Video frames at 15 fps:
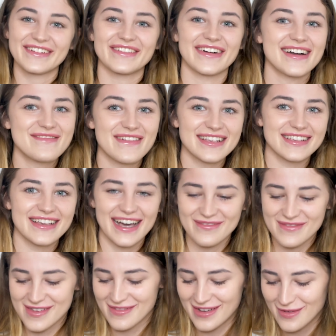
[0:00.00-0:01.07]
Why am I so
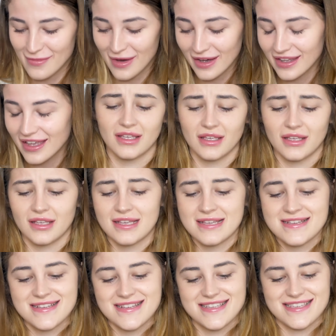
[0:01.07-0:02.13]
happy about a mug?
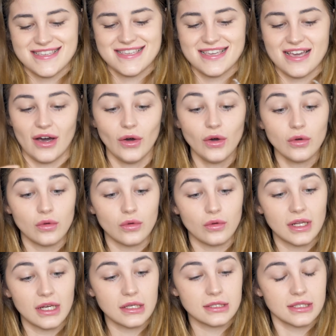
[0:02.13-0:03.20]
Oh,
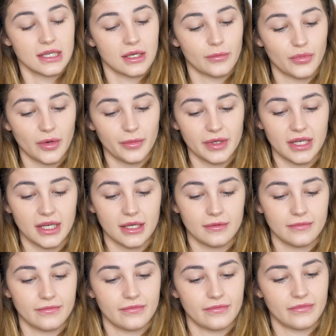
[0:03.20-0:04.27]
it looks like a proper
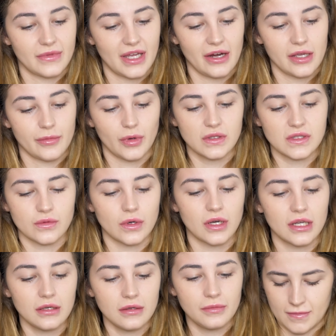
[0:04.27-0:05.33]
Harry Potter one.